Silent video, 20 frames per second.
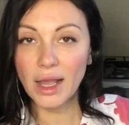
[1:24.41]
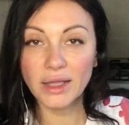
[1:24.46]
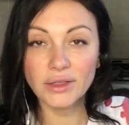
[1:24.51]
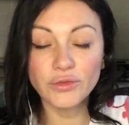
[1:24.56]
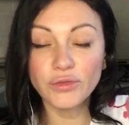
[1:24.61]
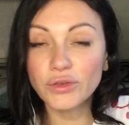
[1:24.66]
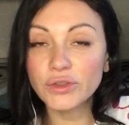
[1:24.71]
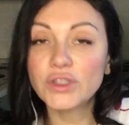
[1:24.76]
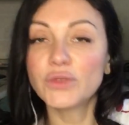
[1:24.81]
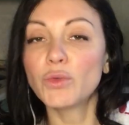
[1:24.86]
And
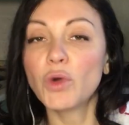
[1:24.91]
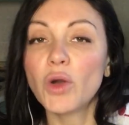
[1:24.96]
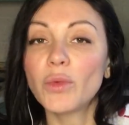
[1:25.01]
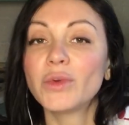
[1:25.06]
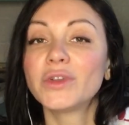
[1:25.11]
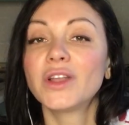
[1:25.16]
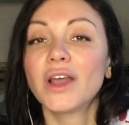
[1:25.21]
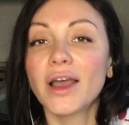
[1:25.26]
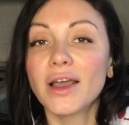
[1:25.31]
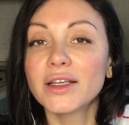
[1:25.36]
for the
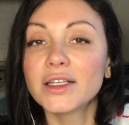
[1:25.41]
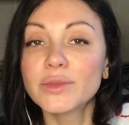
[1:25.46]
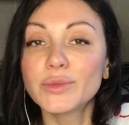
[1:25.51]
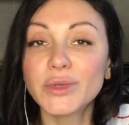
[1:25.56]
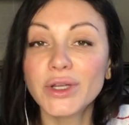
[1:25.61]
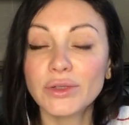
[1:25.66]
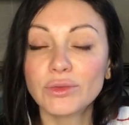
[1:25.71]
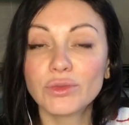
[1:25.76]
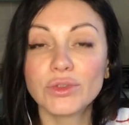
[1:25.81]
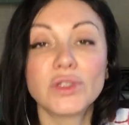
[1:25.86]
moment, I
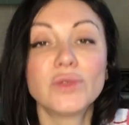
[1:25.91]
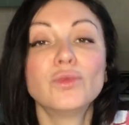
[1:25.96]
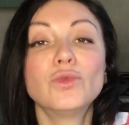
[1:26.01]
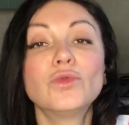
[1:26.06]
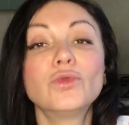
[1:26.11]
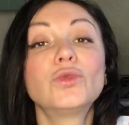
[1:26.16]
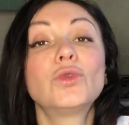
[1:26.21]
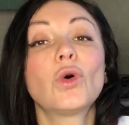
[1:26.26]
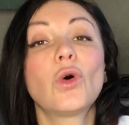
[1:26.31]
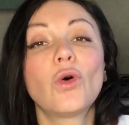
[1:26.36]
explain you the
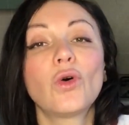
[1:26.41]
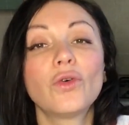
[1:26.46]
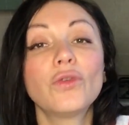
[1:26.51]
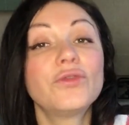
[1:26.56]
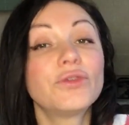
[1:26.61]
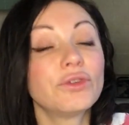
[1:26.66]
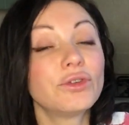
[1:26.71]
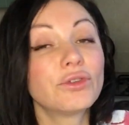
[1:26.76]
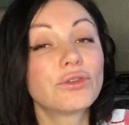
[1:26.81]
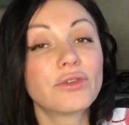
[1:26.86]
mood of
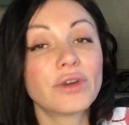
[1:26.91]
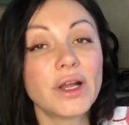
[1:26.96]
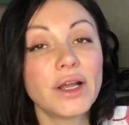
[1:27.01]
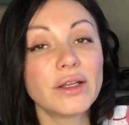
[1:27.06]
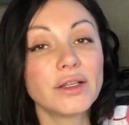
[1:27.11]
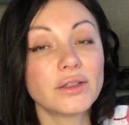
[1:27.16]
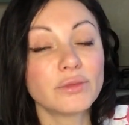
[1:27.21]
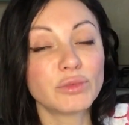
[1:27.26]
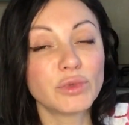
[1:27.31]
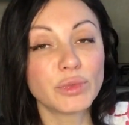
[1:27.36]

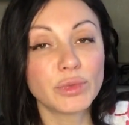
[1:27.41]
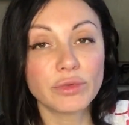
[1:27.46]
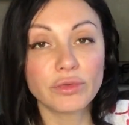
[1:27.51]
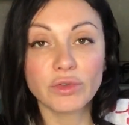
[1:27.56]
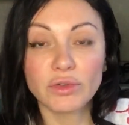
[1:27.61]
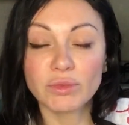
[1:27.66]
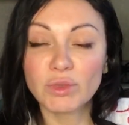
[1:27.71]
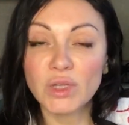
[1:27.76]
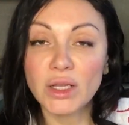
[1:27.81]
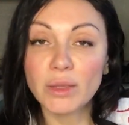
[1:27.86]
Ukrainian people
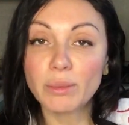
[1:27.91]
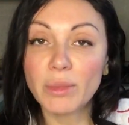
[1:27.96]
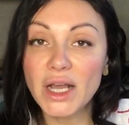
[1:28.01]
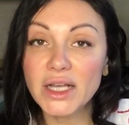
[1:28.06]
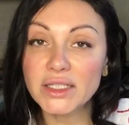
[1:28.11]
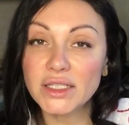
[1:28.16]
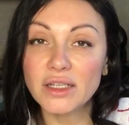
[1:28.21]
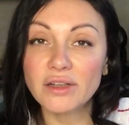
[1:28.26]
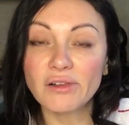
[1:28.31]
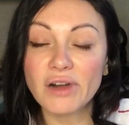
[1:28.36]
from
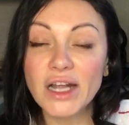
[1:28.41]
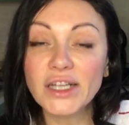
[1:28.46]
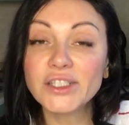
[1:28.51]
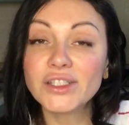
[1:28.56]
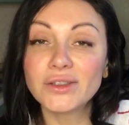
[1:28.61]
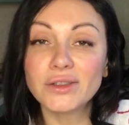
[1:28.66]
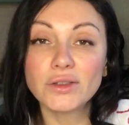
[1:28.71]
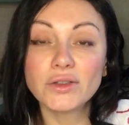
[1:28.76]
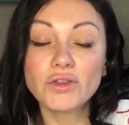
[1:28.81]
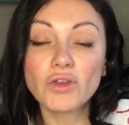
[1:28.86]
Donbass and Russian.